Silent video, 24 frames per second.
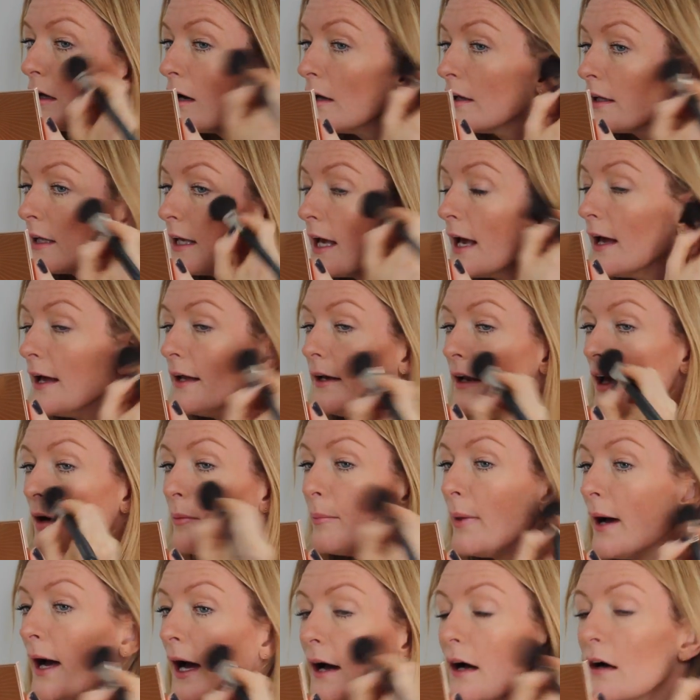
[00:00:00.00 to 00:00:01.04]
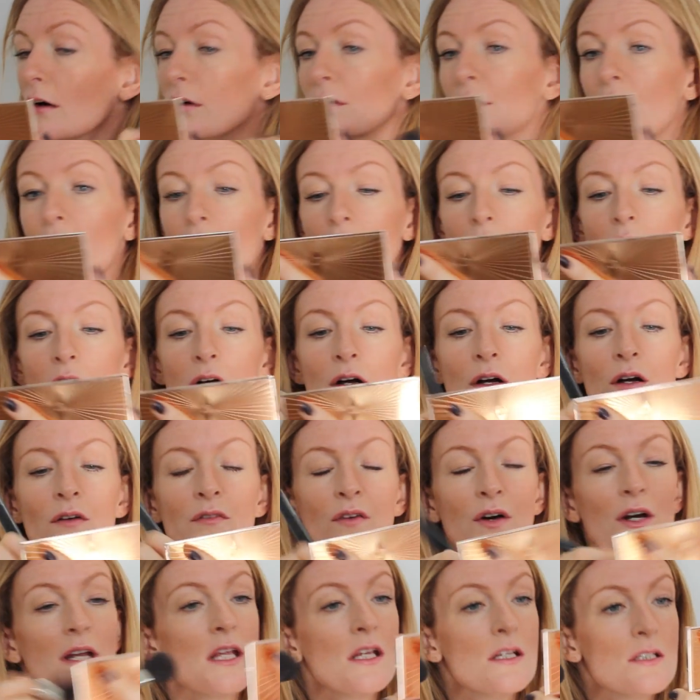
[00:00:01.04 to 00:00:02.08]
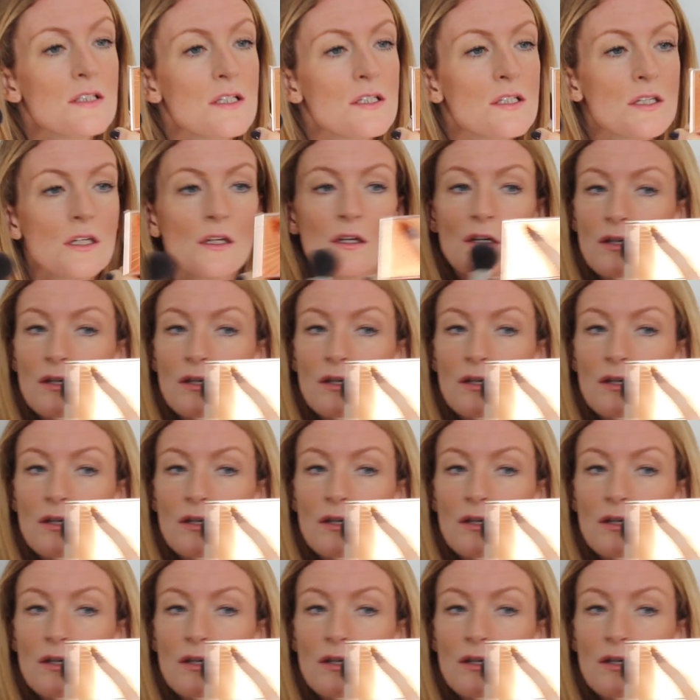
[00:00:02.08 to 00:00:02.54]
again, a powder, very easy to